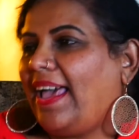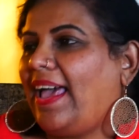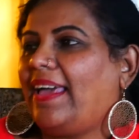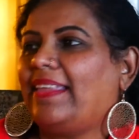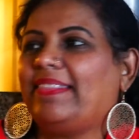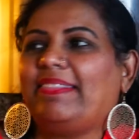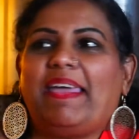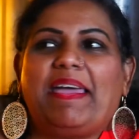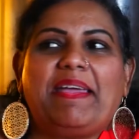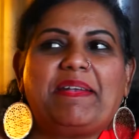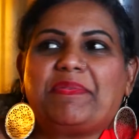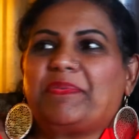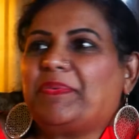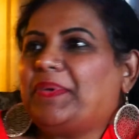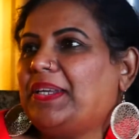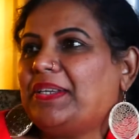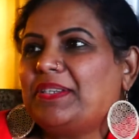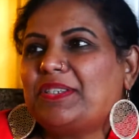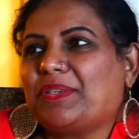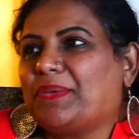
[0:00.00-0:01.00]
and that
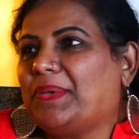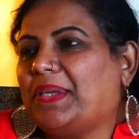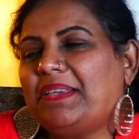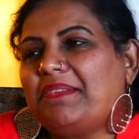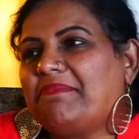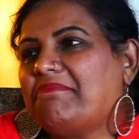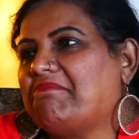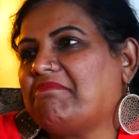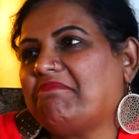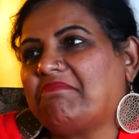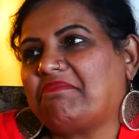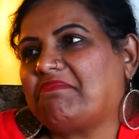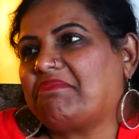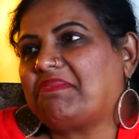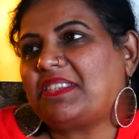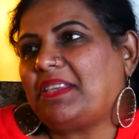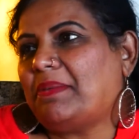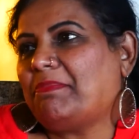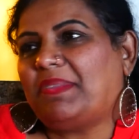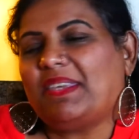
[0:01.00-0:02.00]
we are doing
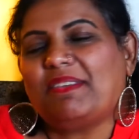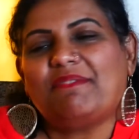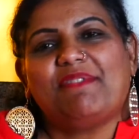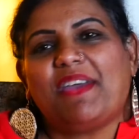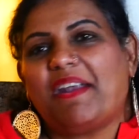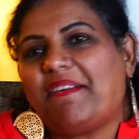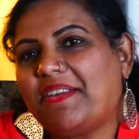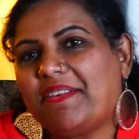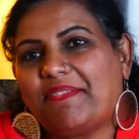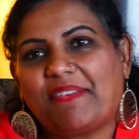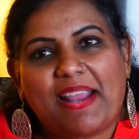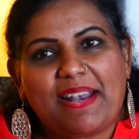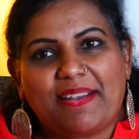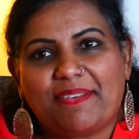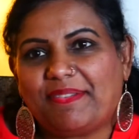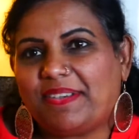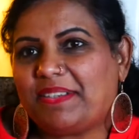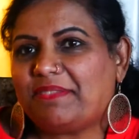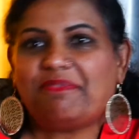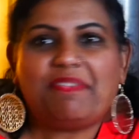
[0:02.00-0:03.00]
something very
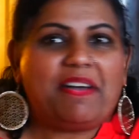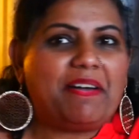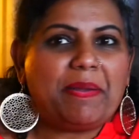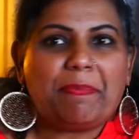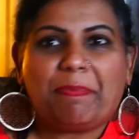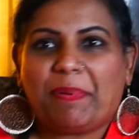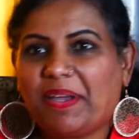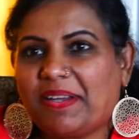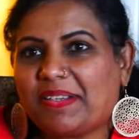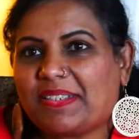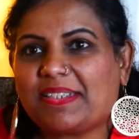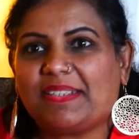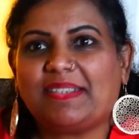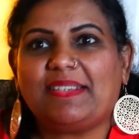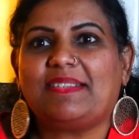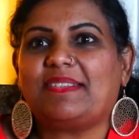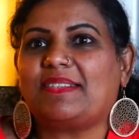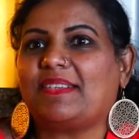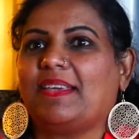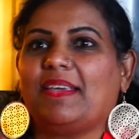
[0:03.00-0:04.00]
relevant, very
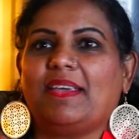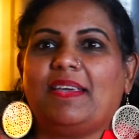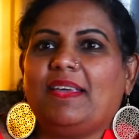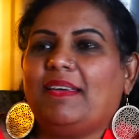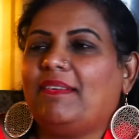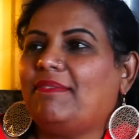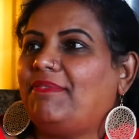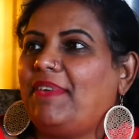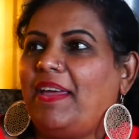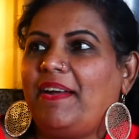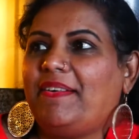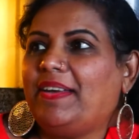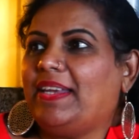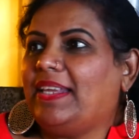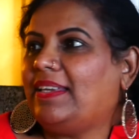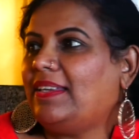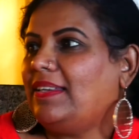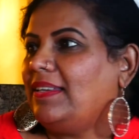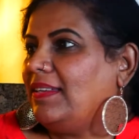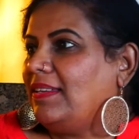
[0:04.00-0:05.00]
pertinent,
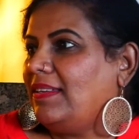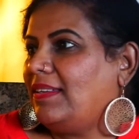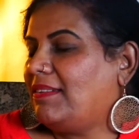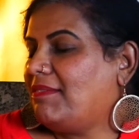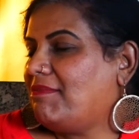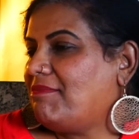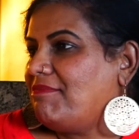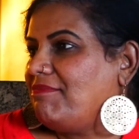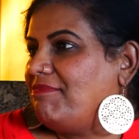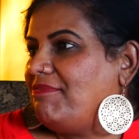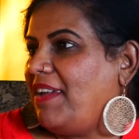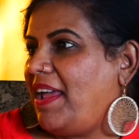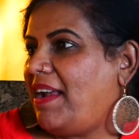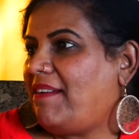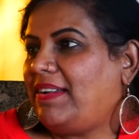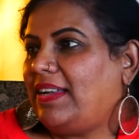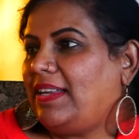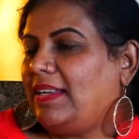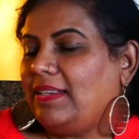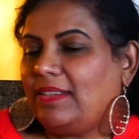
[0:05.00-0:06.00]
very,
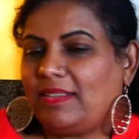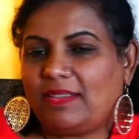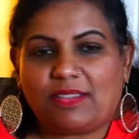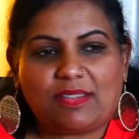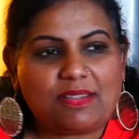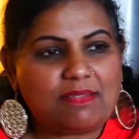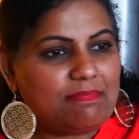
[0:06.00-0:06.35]
very